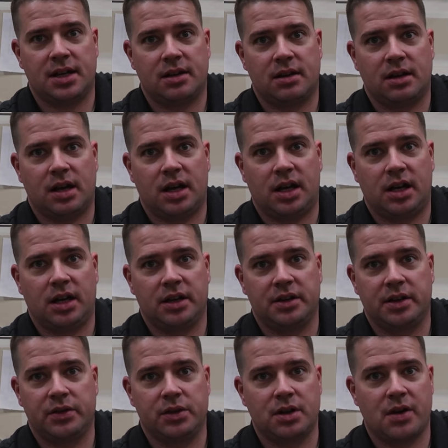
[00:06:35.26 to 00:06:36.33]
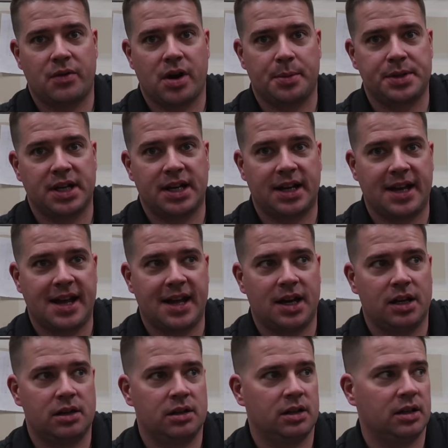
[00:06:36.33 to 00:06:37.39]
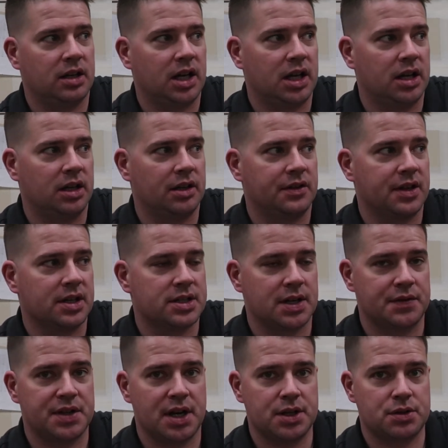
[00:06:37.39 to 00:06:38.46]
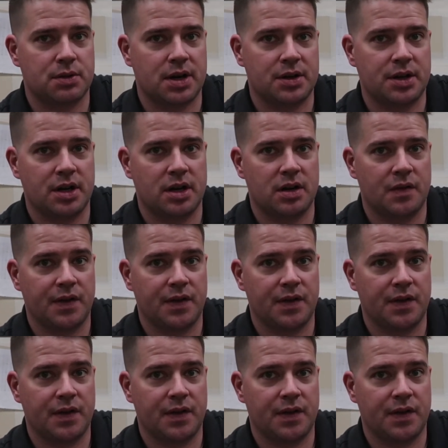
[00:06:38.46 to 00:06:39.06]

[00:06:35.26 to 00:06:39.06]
it. Giving you every update I can on things that have changed around here.